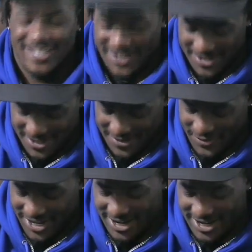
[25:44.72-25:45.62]
okay. If it
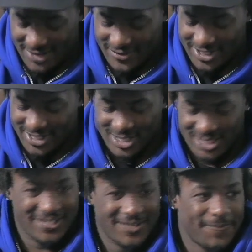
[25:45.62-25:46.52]
ain't obvious,
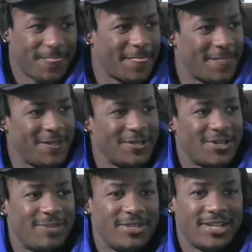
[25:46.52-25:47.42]
yeah. You know, I
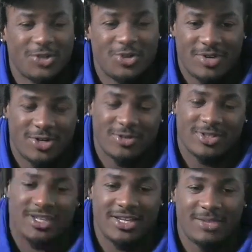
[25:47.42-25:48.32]
mean, I do my own
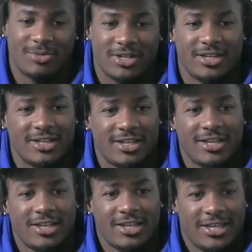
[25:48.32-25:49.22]
thing, but
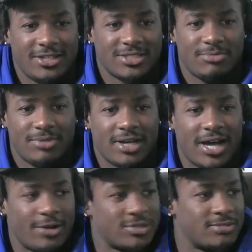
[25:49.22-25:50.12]
he was a big
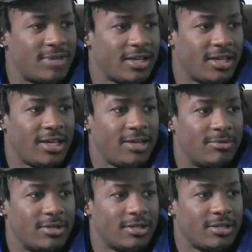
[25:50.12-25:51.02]
idol to my game
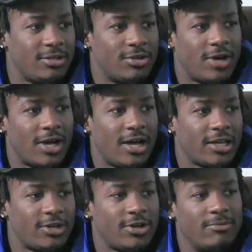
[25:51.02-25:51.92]
and you know how I
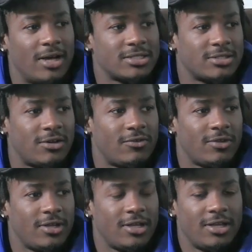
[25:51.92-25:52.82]
carry myself.
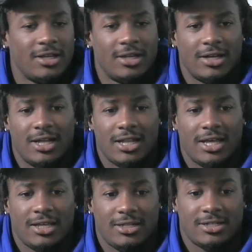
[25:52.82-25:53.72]
Yeah. I
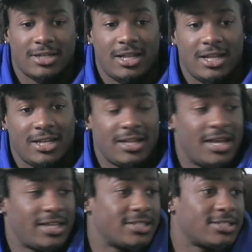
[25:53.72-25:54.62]
like I like I like
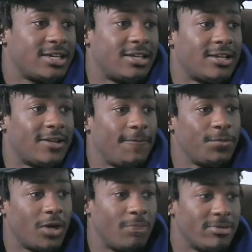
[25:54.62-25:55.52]
his game. You know,
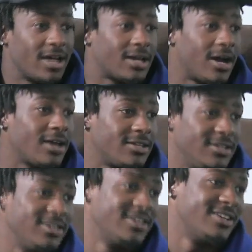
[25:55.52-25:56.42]
I'm not cocky.
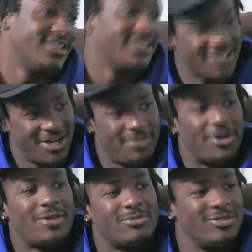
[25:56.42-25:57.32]
Mm-hmm. I'm
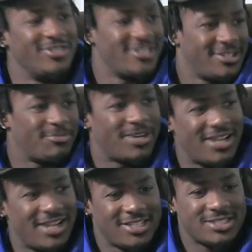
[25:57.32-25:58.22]
humble, but yeah. I
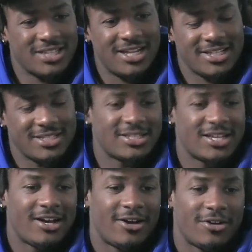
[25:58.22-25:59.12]
like his I like his
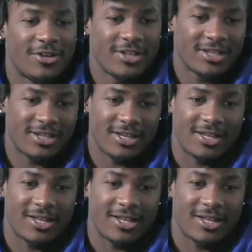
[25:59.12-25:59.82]
style. Yeah.